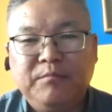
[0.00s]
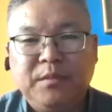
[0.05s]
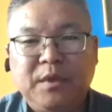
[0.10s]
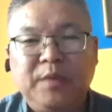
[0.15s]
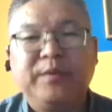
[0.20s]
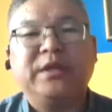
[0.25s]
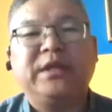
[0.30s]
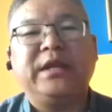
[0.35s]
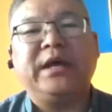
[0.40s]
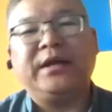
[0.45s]

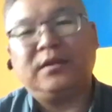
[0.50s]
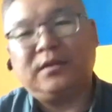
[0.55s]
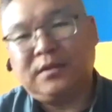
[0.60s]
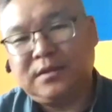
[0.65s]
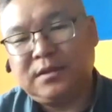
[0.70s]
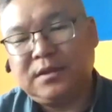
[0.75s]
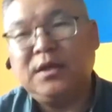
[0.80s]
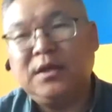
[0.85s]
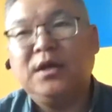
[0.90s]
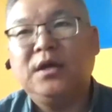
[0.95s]
Maybe that
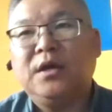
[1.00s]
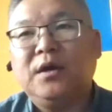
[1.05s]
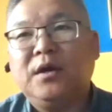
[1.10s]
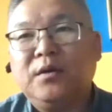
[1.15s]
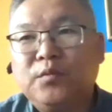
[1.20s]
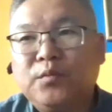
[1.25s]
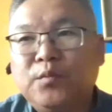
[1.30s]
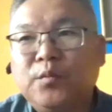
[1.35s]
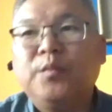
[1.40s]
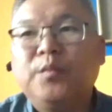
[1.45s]

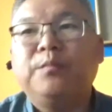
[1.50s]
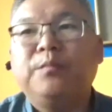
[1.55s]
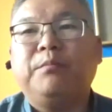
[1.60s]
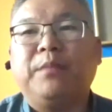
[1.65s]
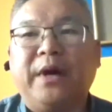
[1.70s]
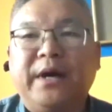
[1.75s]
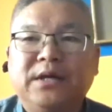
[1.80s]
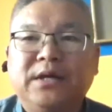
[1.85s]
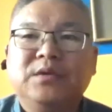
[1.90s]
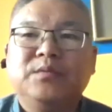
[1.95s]

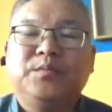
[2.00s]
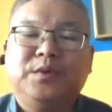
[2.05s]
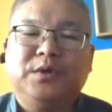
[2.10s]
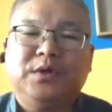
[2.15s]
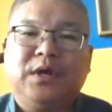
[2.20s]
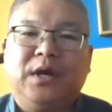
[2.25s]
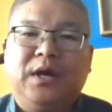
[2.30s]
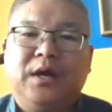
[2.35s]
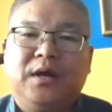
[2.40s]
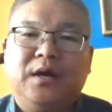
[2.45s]
might
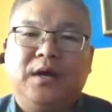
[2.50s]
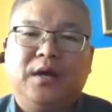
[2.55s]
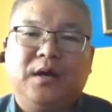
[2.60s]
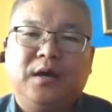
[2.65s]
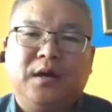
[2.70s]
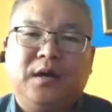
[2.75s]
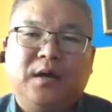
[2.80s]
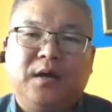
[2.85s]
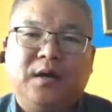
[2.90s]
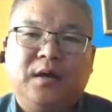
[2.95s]
be
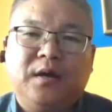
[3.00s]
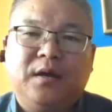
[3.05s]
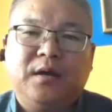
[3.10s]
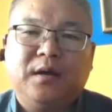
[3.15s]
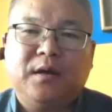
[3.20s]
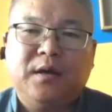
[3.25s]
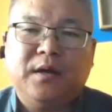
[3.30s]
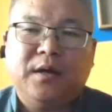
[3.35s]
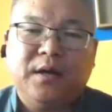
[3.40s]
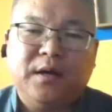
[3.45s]

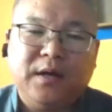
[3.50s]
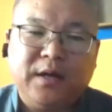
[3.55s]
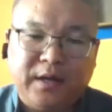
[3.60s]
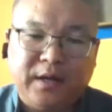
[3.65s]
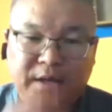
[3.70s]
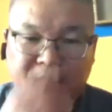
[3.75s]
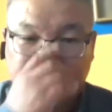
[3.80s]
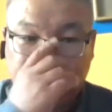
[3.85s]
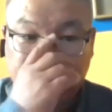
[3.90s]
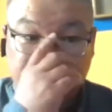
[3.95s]

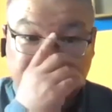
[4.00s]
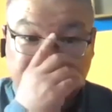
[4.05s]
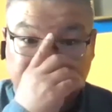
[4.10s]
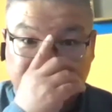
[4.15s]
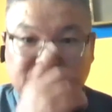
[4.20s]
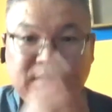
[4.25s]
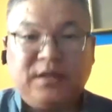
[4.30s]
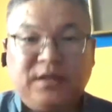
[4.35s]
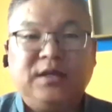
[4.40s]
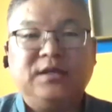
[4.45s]

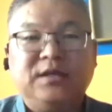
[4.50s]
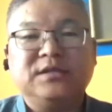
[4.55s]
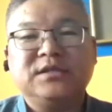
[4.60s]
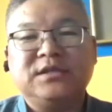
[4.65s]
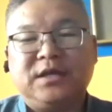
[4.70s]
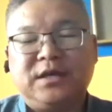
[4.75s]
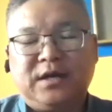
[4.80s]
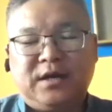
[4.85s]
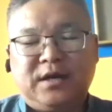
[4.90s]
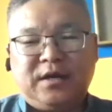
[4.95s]
an
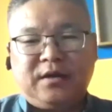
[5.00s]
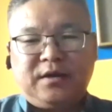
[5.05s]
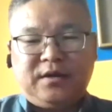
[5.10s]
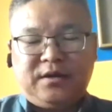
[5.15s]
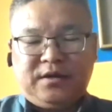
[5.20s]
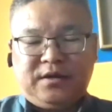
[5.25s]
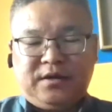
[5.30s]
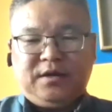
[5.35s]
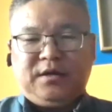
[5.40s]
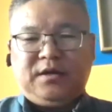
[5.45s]
easier
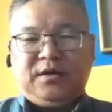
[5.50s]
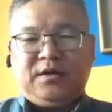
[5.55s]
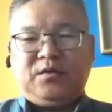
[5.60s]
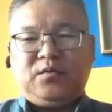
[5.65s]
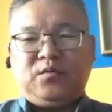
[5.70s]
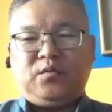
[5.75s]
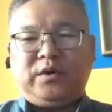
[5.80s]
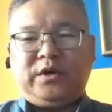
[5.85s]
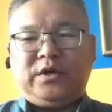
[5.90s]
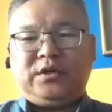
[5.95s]

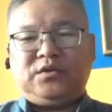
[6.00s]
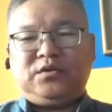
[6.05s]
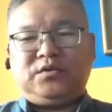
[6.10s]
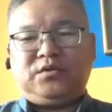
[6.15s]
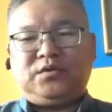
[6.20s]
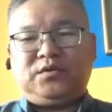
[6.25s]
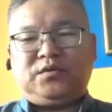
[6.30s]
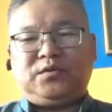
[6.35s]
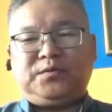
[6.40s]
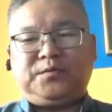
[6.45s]
way
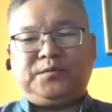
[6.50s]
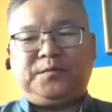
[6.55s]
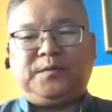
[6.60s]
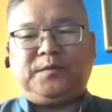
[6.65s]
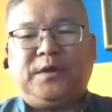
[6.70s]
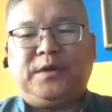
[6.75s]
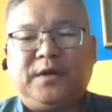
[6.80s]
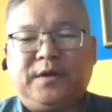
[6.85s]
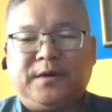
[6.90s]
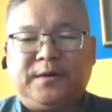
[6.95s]
to
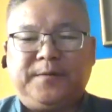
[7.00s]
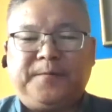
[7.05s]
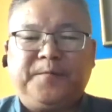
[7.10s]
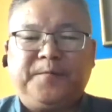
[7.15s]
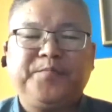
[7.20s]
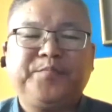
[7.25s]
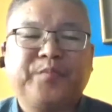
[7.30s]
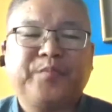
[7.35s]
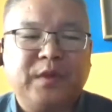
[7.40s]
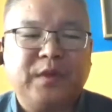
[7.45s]

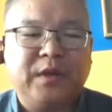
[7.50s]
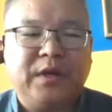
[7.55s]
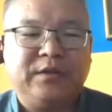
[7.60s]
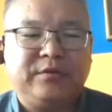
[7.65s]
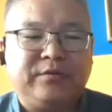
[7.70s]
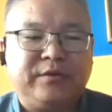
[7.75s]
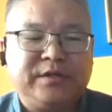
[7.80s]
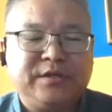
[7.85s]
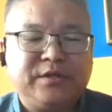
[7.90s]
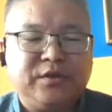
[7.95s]

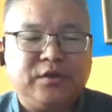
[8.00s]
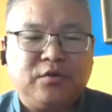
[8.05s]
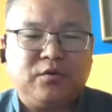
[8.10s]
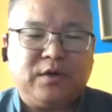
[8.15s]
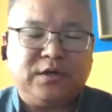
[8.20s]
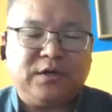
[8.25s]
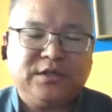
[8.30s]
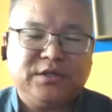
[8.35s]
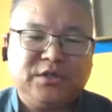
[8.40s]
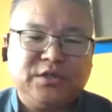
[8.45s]
address your
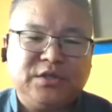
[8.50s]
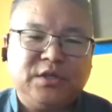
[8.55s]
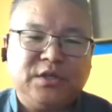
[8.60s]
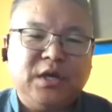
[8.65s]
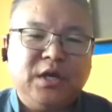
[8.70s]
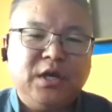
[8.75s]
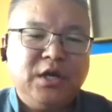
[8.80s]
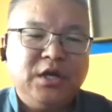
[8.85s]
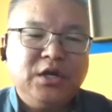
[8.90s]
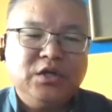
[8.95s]
question.
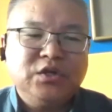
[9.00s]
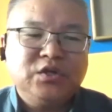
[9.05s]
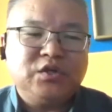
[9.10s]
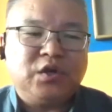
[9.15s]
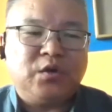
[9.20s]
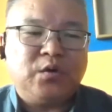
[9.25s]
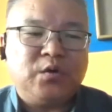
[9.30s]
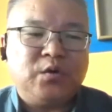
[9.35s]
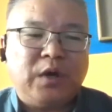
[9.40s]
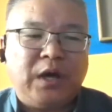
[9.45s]

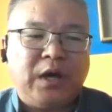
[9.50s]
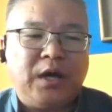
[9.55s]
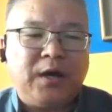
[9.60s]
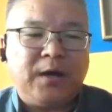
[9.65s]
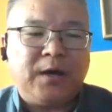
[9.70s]
So